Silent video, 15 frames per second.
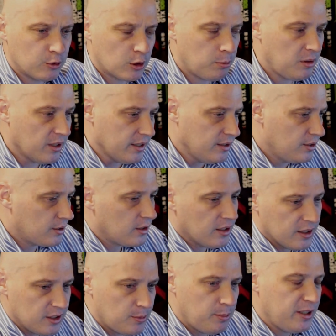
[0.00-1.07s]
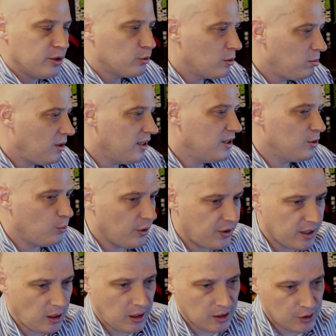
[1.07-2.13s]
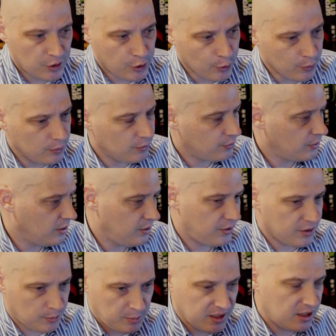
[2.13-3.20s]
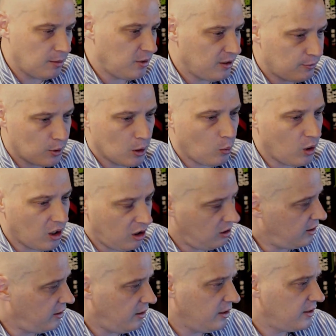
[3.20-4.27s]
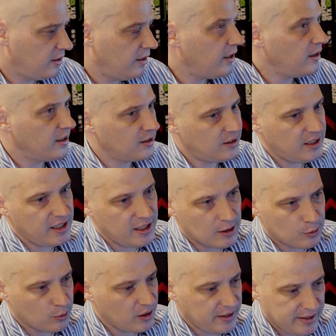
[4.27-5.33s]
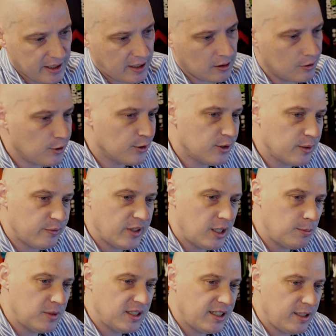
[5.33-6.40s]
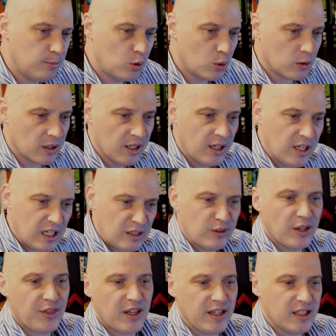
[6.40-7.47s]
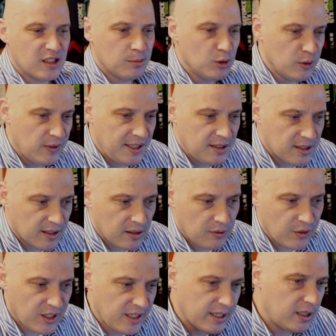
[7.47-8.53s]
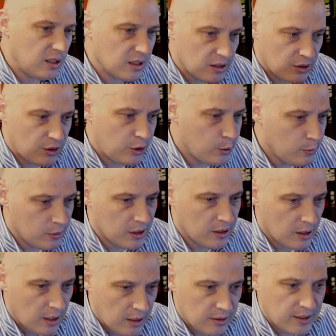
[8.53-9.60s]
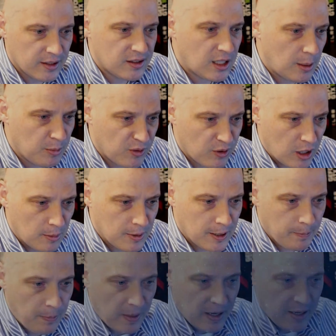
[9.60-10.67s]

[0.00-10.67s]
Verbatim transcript: replaced. It is being replaced with LXQt. This has been coming for a while. LXDE is really not under development anymore. Everything is moving to the LXQt desktop environment.